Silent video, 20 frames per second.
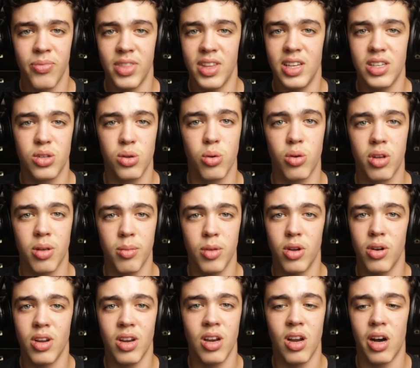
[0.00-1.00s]
the Skool
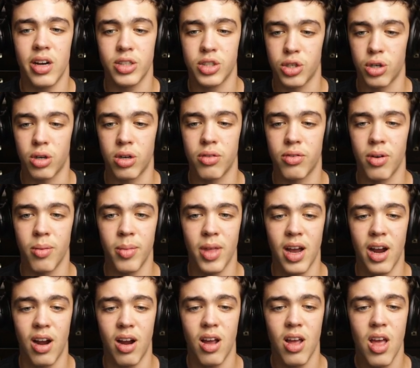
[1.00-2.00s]
community, not churn from
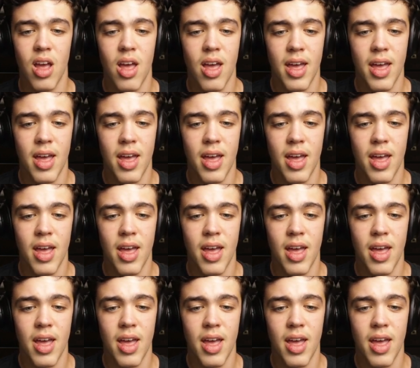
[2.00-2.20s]
there.